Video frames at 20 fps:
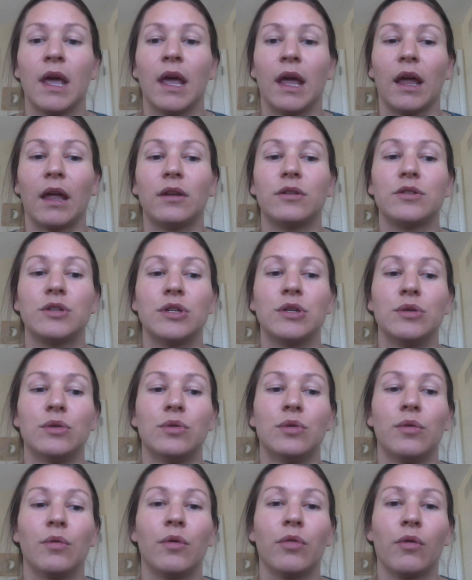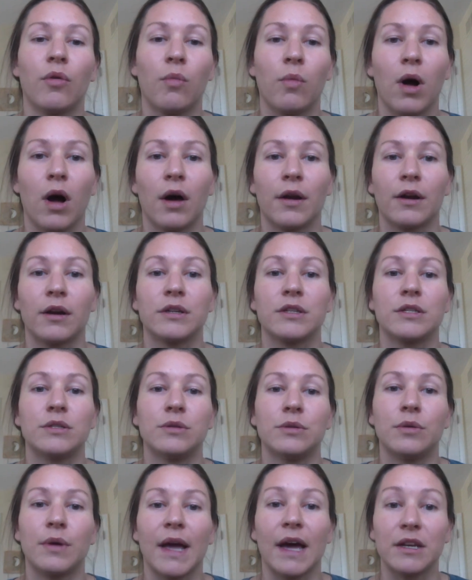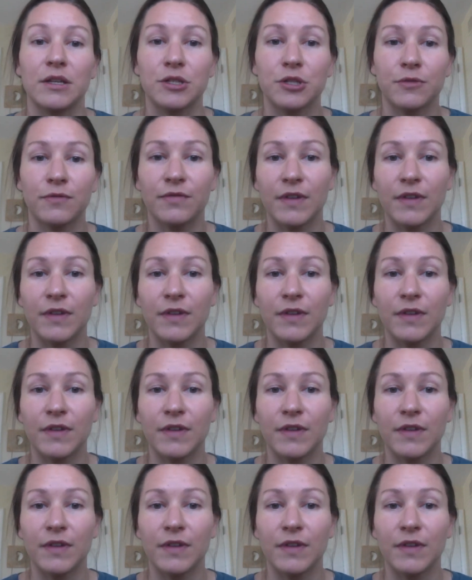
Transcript: into the water to catch